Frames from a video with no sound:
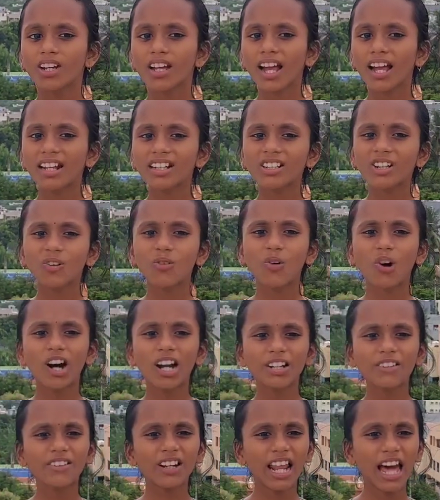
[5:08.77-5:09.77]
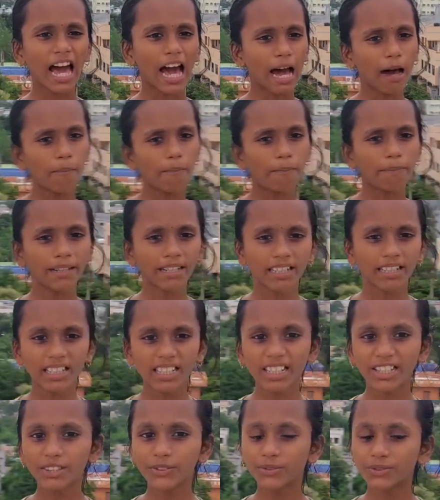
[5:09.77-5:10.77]
And what will happen
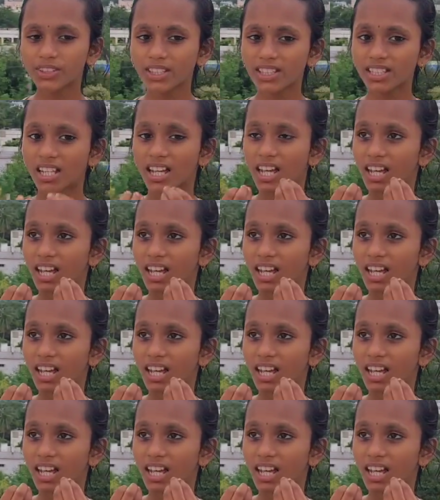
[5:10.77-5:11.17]
if this